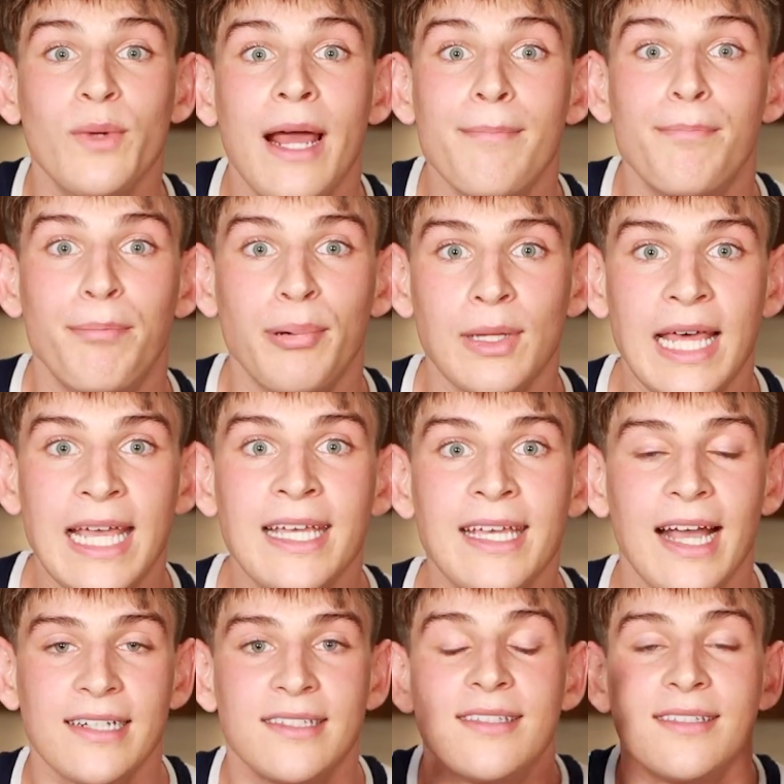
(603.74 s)
when I blink,
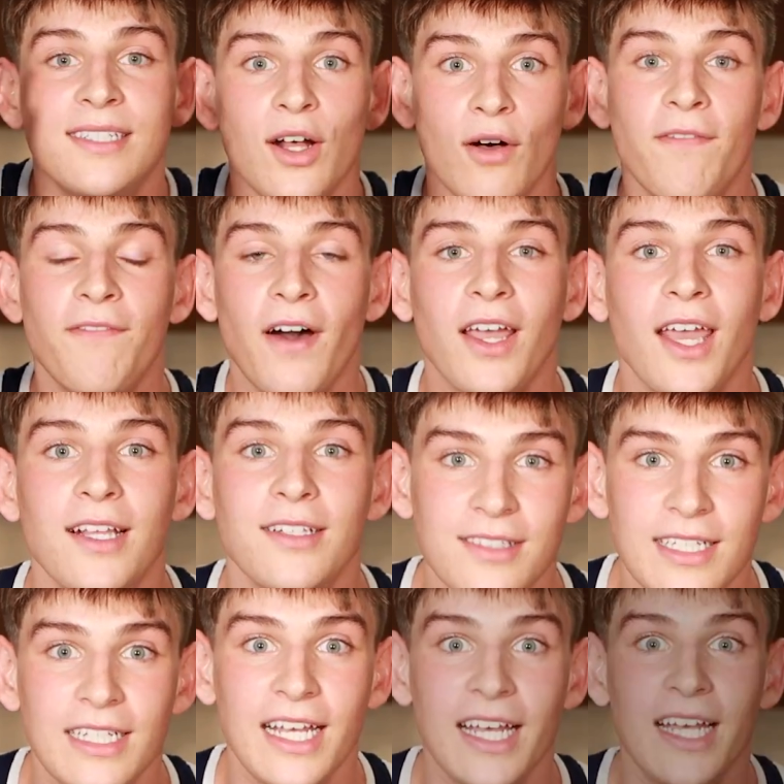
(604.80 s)
I still see